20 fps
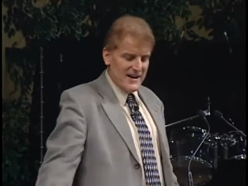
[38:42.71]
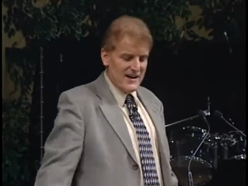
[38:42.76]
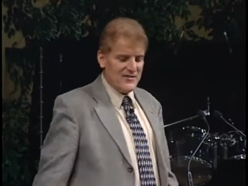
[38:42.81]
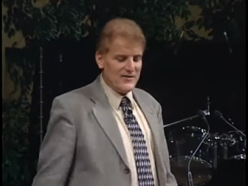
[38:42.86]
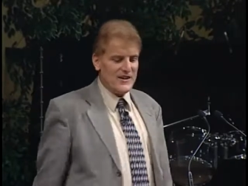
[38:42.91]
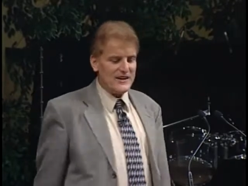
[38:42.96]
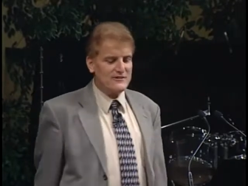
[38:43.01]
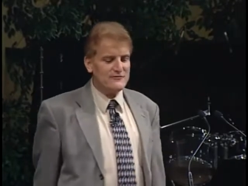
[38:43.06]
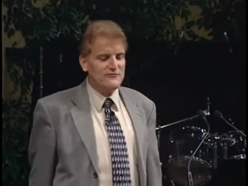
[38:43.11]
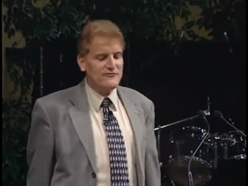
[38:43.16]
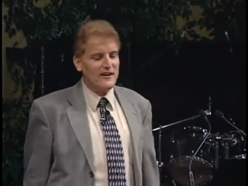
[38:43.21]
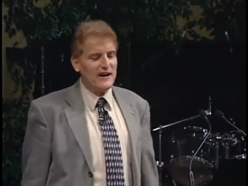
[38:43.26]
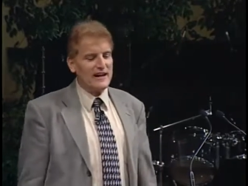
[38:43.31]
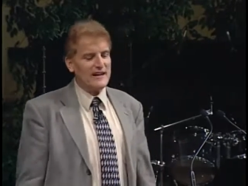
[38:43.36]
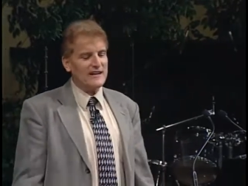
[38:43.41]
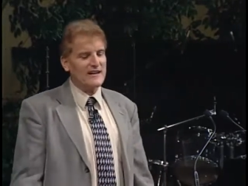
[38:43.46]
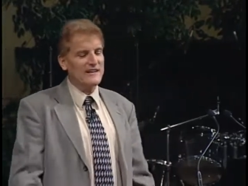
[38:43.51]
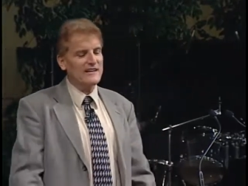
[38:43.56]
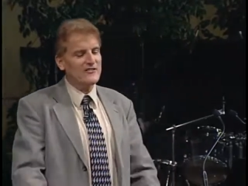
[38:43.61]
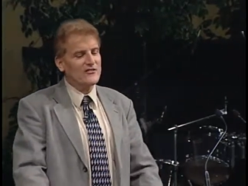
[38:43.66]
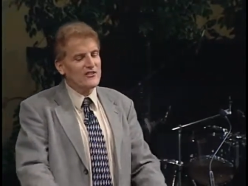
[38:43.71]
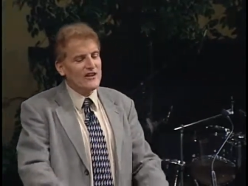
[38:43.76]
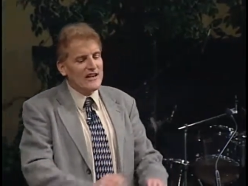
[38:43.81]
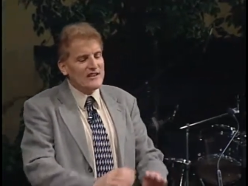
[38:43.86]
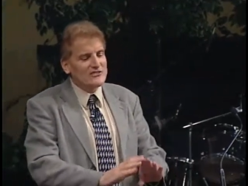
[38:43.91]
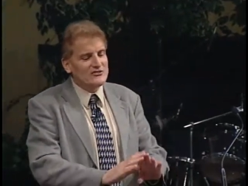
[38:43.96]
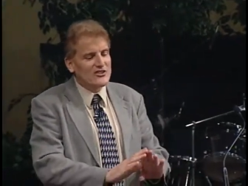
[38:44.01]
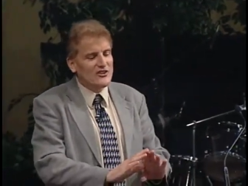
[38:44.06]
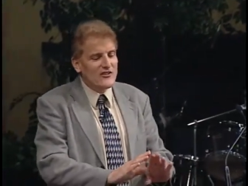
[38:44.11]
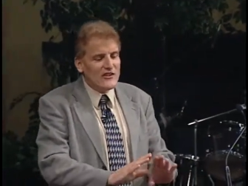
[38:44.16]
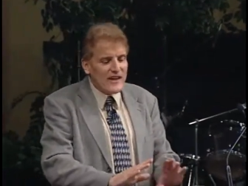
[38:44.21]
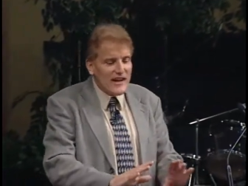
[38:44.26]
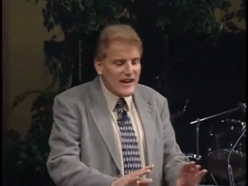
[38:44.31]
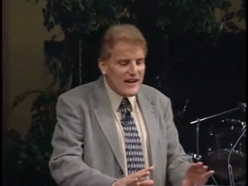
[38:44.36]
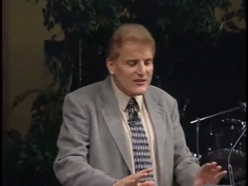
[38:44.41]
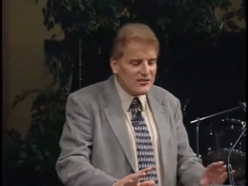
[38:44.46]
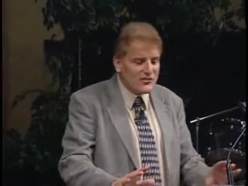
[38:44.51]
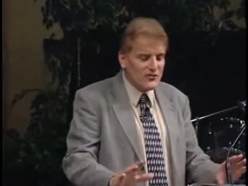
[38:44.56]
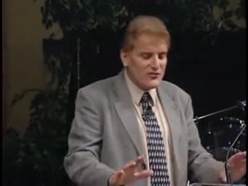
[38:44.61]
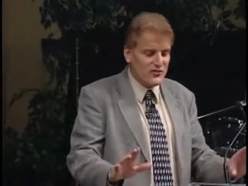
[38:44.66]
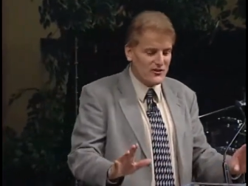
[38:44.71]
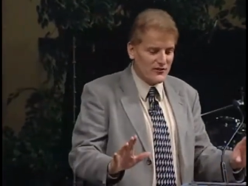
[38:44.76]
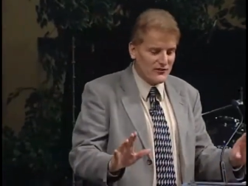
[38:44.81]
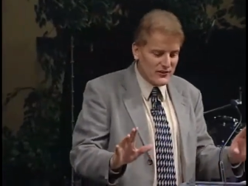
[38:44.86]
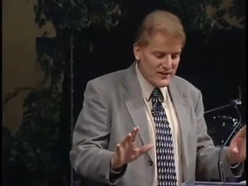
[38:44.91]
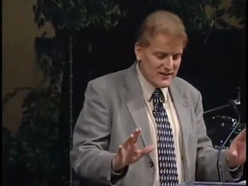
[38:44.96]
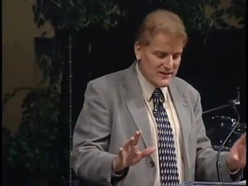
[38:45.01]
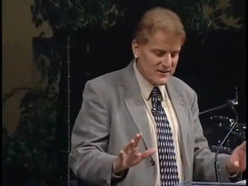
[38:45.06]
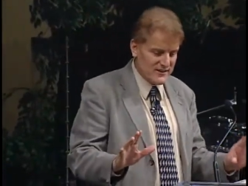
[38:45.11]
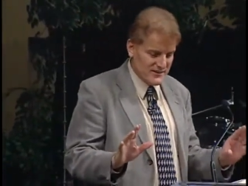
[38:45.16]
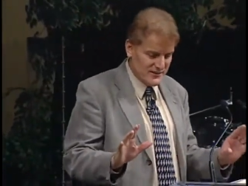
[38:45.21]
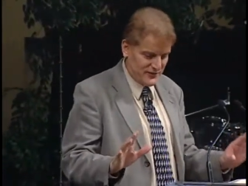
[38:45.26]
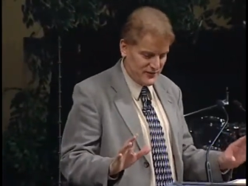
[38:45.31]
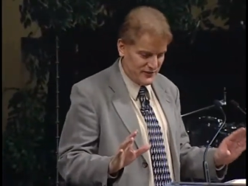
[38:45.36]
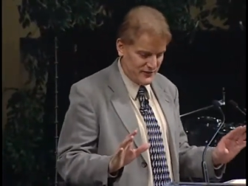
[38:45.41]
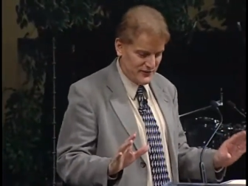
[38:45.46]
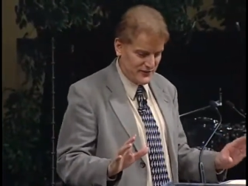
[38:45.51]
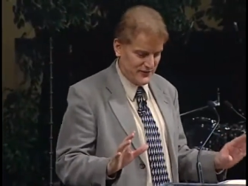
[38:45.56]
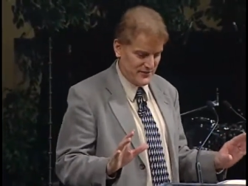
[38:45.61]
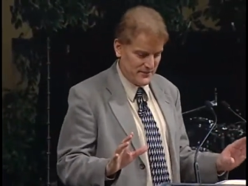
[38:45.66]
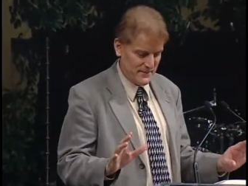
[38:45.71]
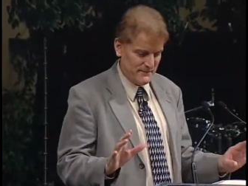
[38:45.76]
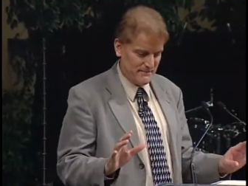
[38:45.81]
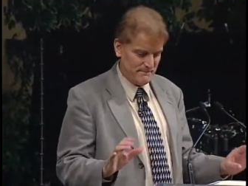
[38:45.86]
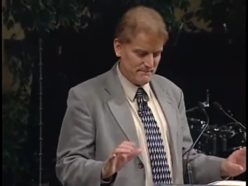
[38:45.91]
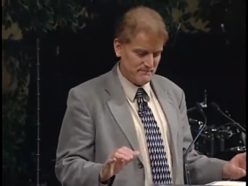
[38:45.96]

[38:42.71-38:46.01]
and then finally it says to the ends of the earth.